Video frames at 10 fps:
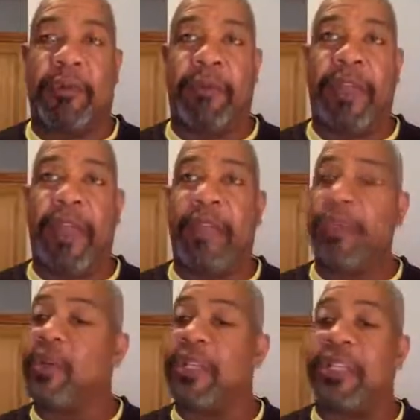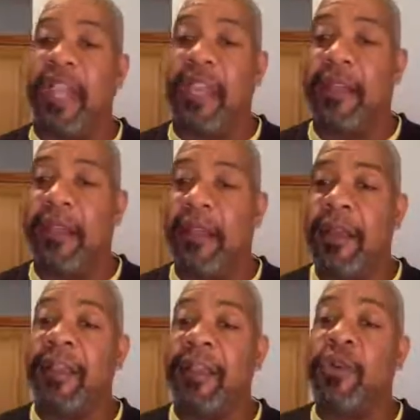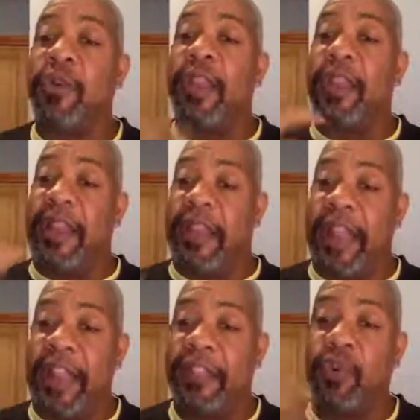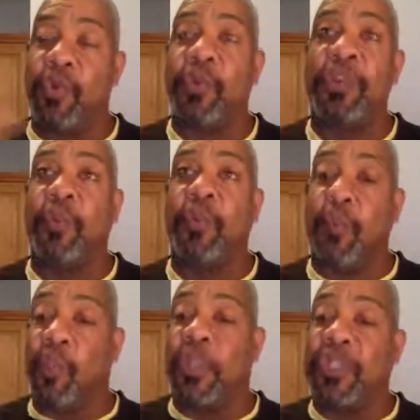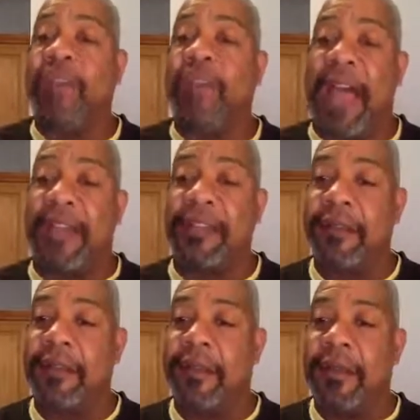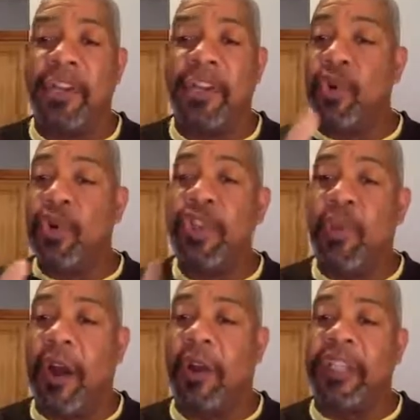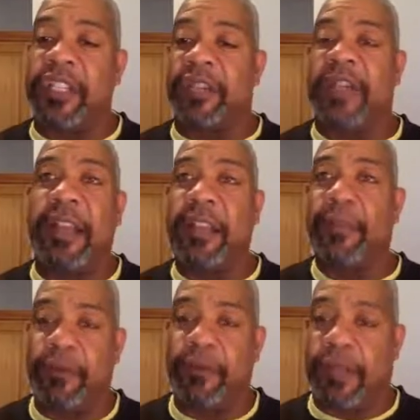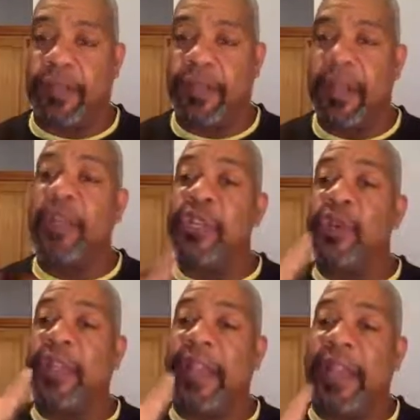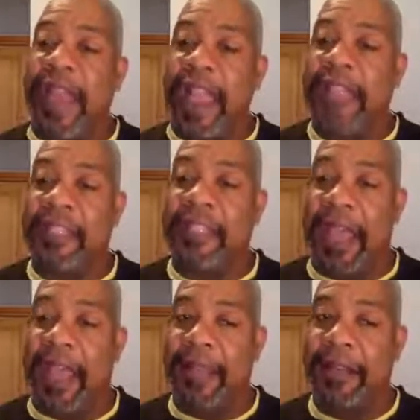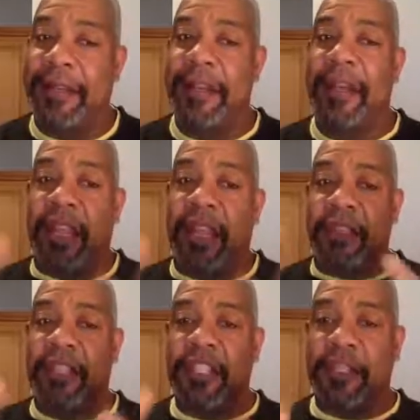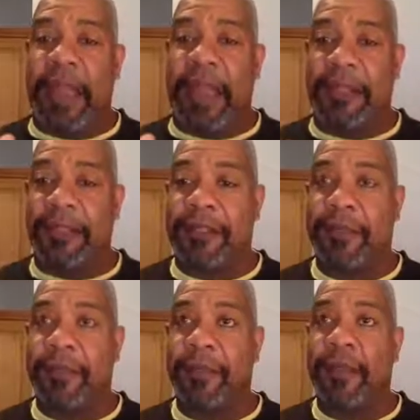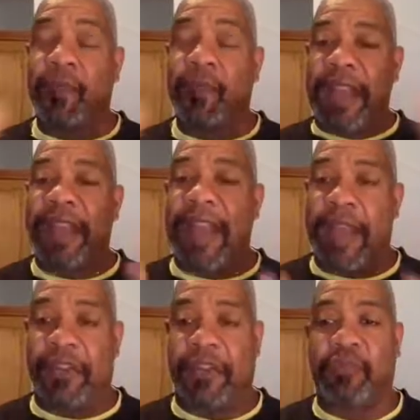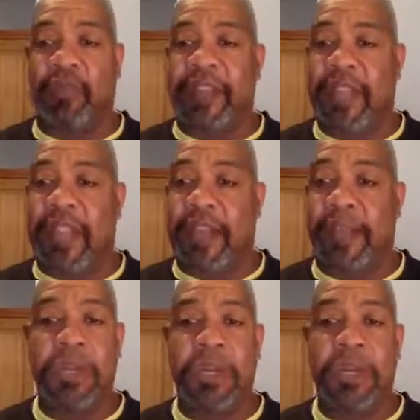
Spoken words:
right now that you can take that you can enhance what you've got. Because who you are is divinely perfect. But you can enhance that in this space. Right now is a great time.